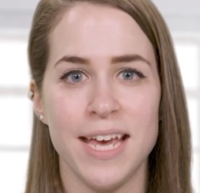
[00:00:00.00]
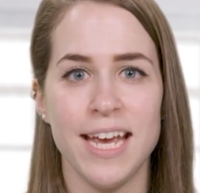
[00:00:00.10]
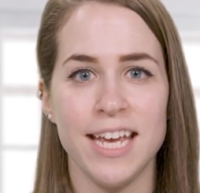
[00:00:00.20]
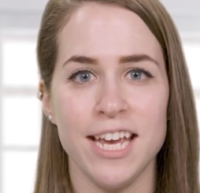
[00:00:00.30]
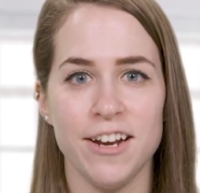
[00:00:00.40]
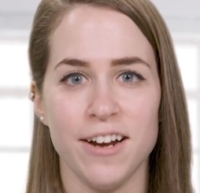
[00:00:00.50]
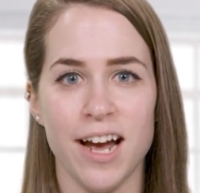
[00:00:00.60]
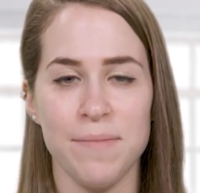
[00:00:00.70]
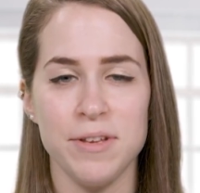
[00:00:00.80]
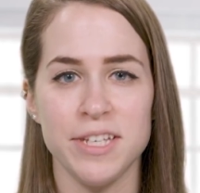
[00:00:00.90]
Here,
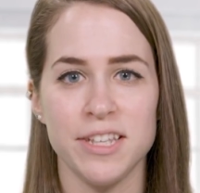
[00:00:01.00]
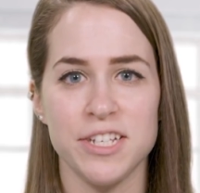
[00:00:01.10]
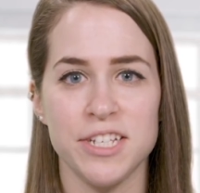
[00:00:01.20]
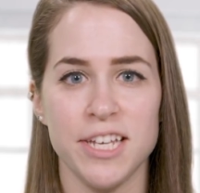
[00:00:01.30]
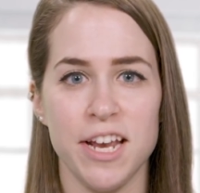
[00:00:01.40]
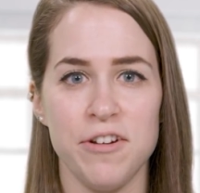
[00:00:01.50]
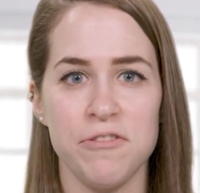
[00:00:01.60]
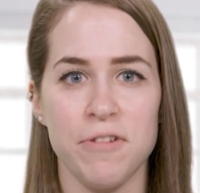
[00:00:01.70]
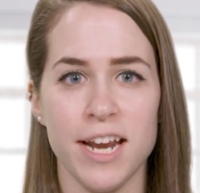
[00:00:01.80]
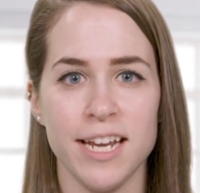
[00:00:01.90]
I'm using the
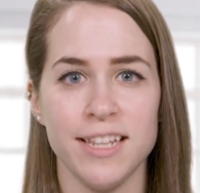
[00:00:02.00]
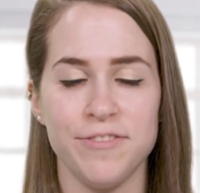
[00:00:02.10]
Shiseido Radiant